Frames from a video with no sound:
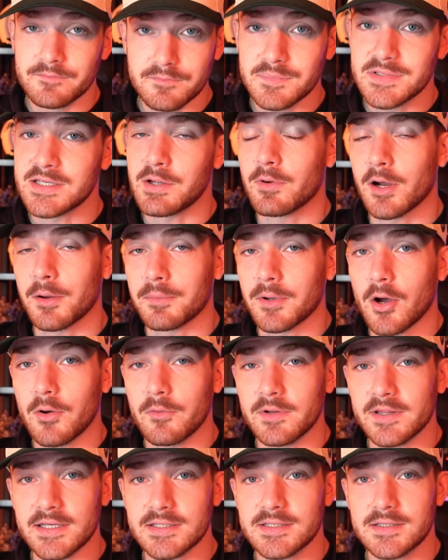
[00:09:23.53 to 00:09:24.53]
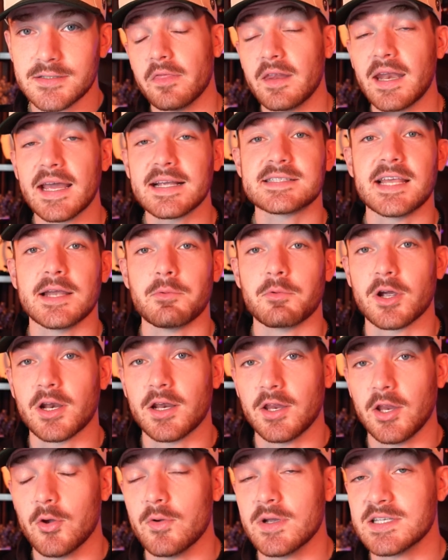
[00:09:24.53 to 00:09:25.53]
See where I'm going with this? The next thing we're going
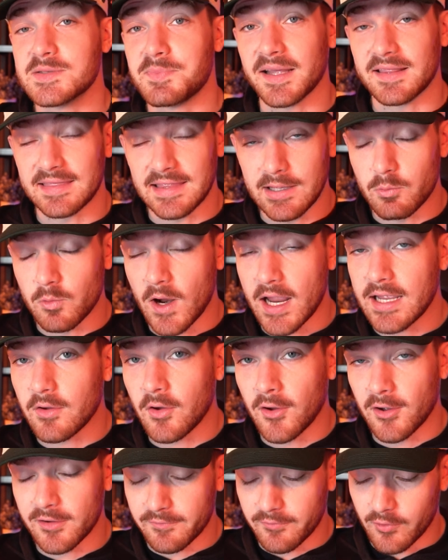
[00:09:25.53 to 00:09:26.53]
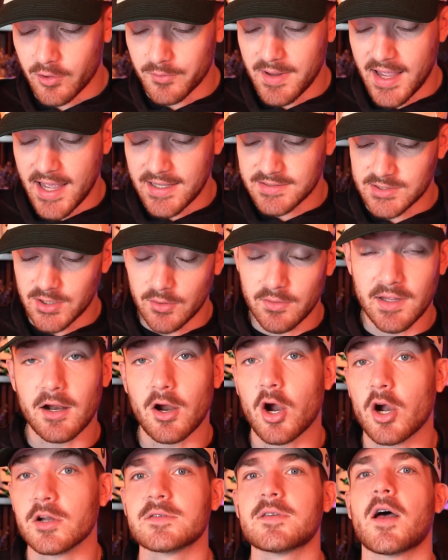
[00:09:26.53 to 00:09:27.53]
to do is pick the right hook format. So there
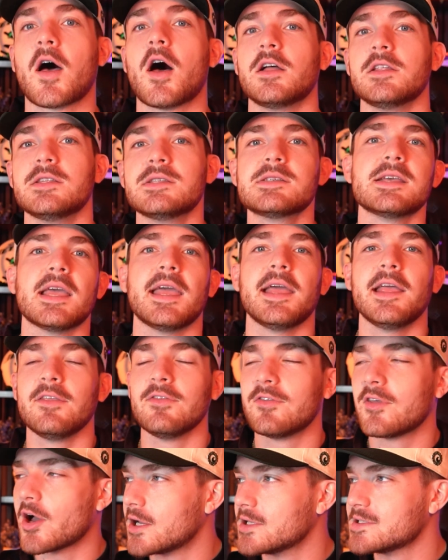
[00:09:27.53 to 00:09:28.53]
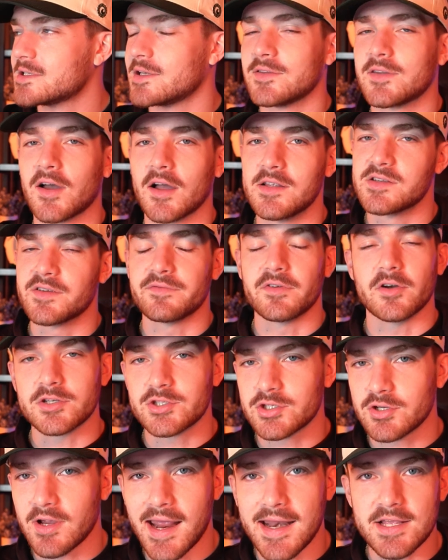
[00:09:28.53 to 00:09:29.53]
are tons and tons and tons of hook
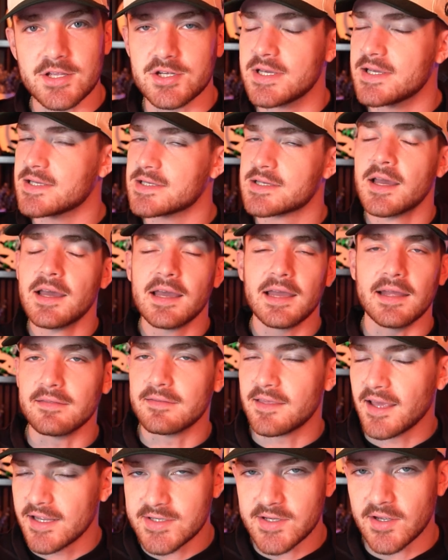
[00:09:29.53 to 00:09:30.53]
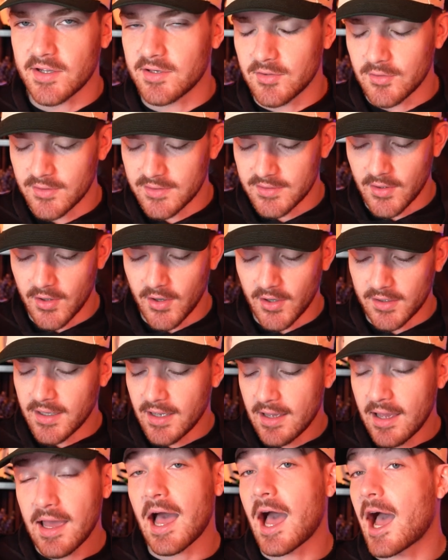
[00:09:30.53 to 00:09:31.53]
strategies and things you can do in the hook.
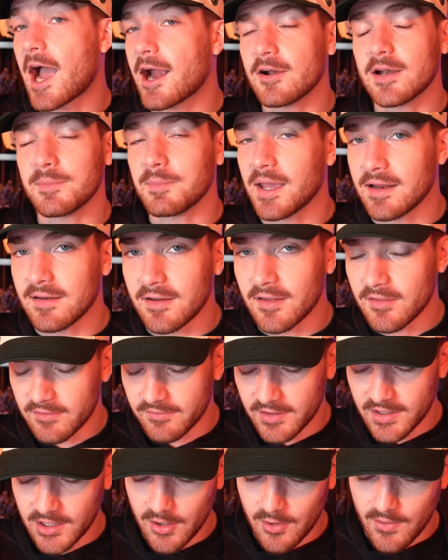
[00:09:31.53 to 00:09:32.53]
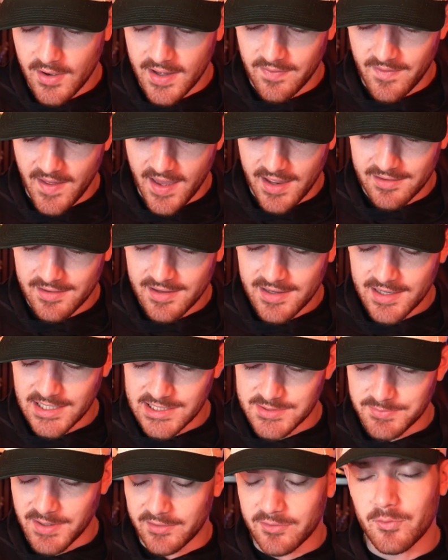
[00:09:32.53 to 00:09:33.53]
I already made another video on that.
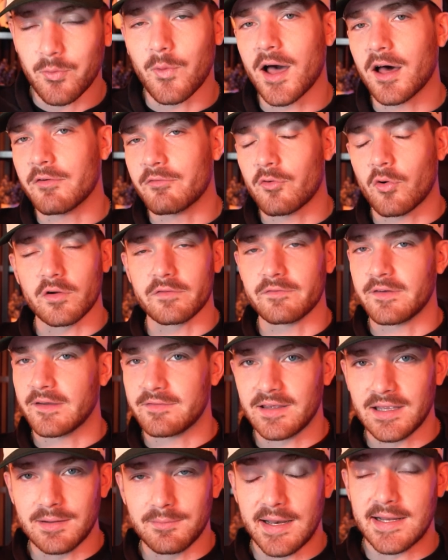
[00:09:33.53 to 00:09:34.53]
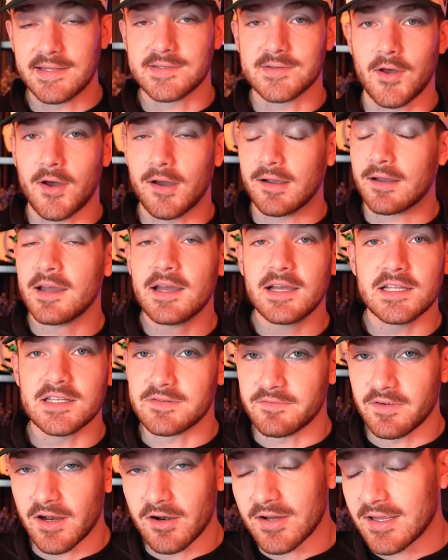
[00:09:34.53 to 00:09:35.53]
It's about 12 or 15 minutes long. It's
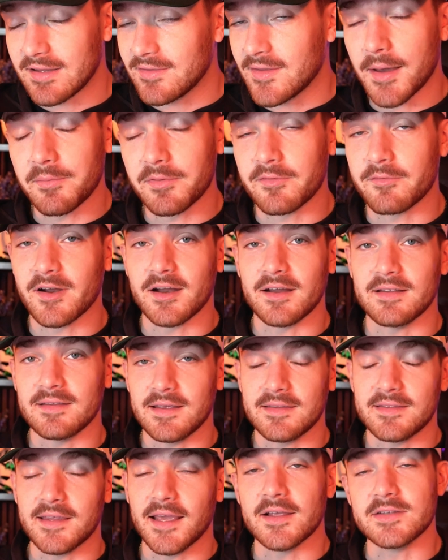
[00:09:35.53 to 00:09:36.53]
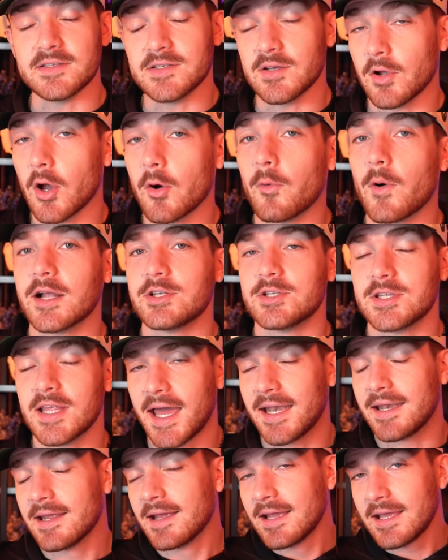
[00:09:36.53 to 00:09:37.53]
very in-depth, very detailed. So go watch
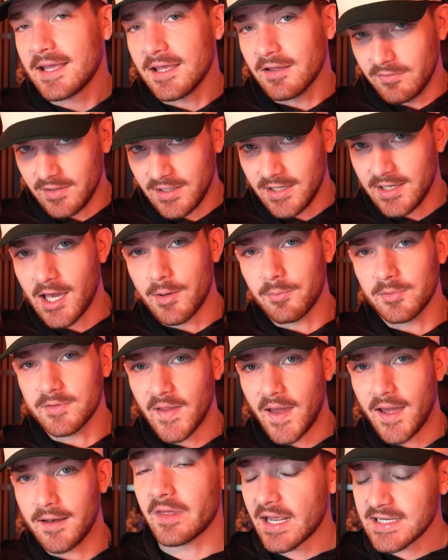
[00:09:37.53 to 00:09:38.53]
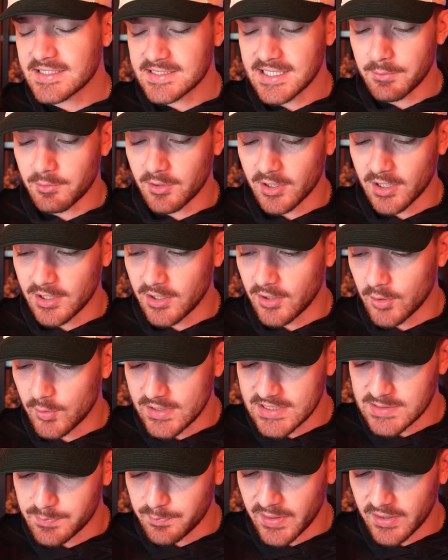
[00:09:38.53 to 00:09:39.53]
that if you need help with that. The next thing we're going to do
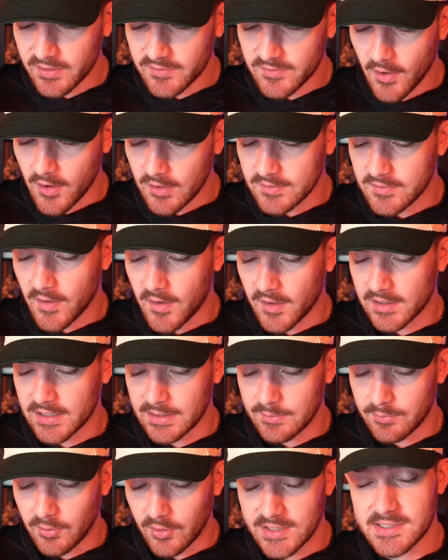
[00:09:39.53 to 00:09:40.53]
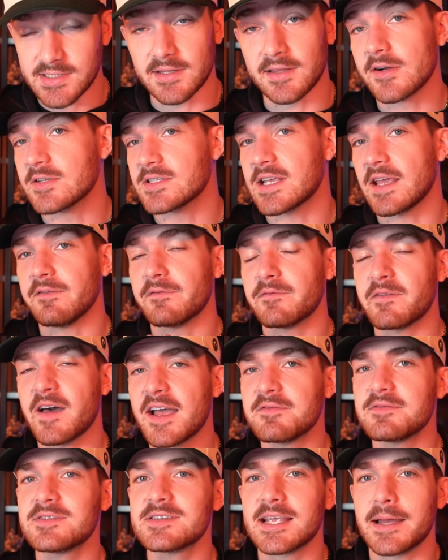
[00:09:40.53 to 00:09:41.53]
is build our talking points. And there's a
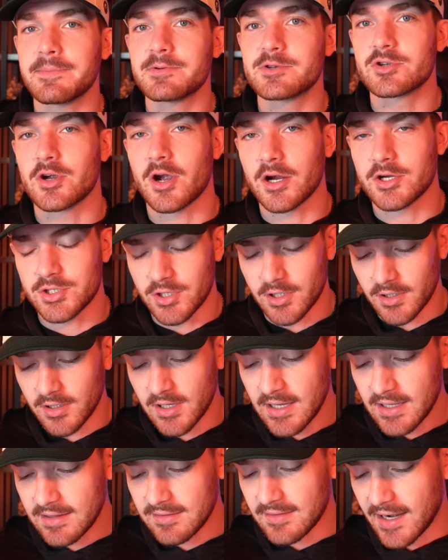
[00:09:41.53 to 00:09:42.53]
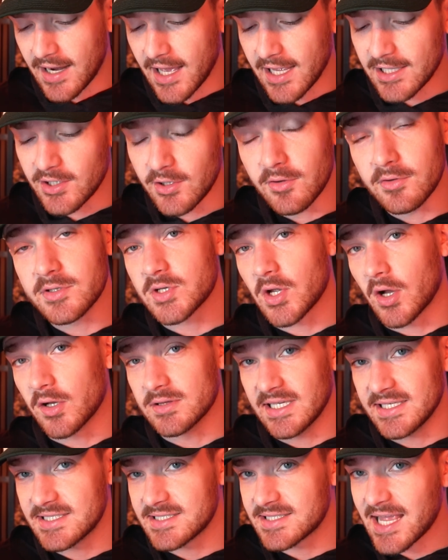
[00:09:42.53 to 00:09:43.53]
5-step structure that I use called
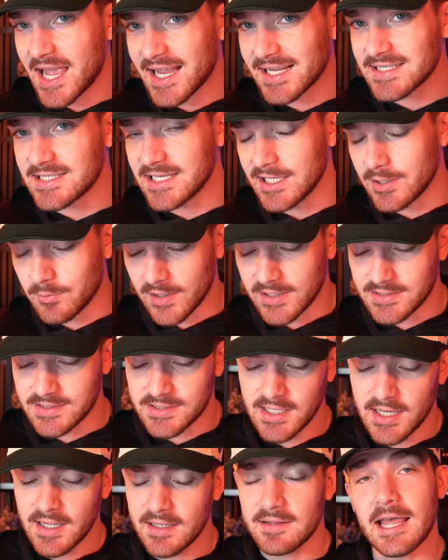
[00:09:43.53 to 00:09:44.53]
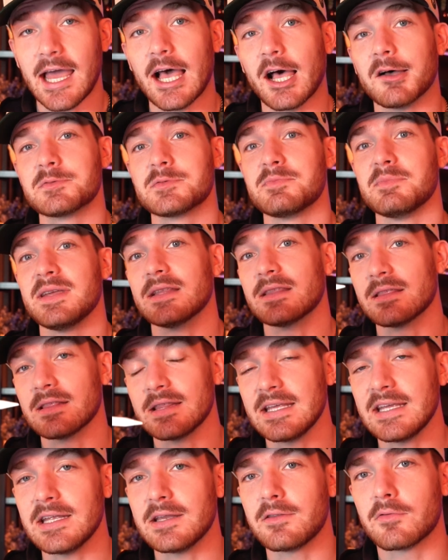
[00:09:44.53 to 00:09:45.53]
the stack sequence that helps me
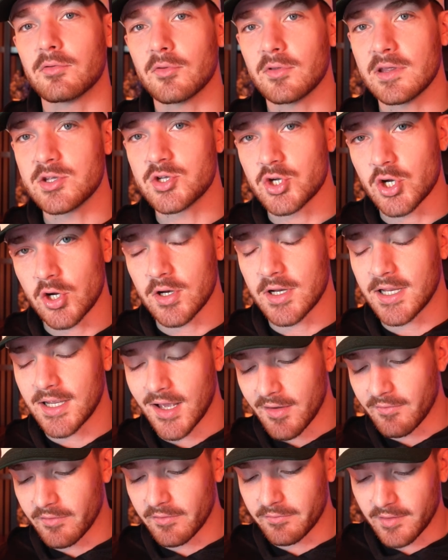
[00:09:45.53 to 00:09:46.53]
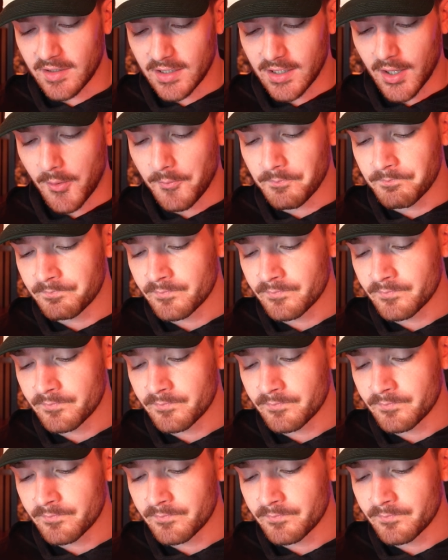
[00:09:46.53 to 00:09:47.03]
lead through the journey of a video.